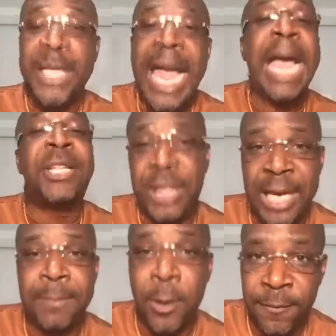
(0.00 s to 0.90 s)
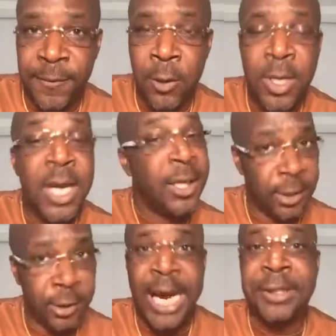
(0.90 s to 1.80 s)
cash that mofo.
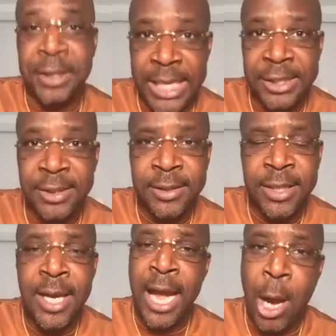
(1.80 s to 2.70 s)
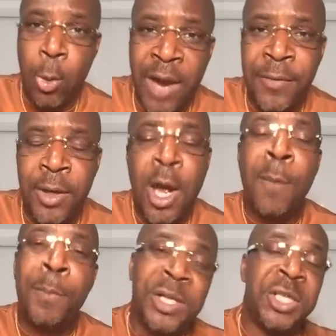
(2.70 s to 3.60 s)
Congratulations. However,
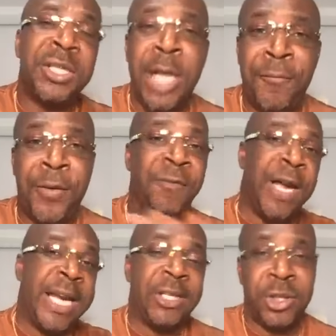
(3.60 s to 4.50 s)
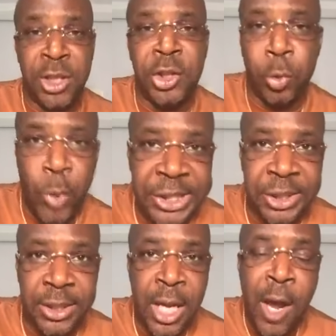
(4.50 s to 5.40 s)
put yourself in a financial
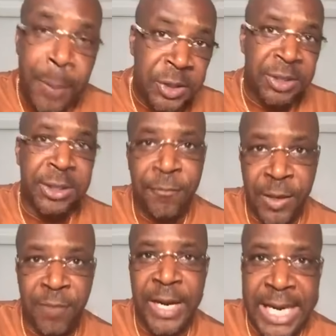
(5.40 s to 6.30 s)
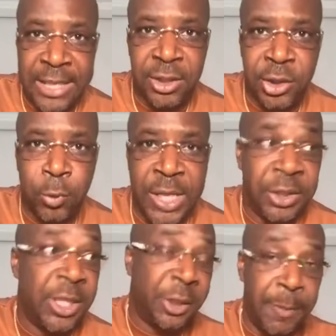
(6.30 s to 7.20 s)
situation. Put yourself in a financial
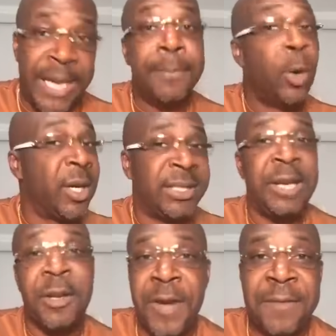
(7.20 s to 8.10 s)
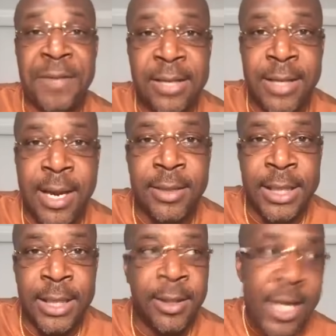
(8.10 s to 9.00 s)
situation that you make more than $75,000 a
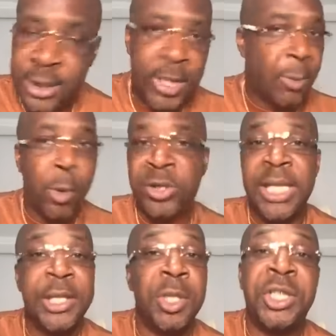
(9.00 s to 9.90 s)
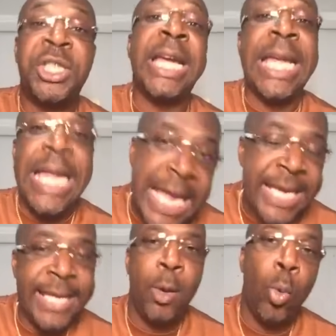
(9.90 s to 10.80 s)
year, so they won't send you a check
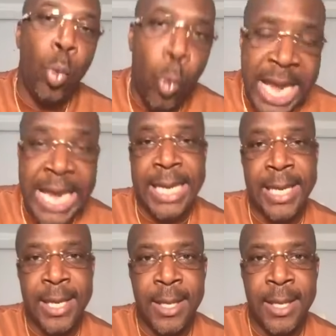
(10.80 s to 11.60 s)
anyway.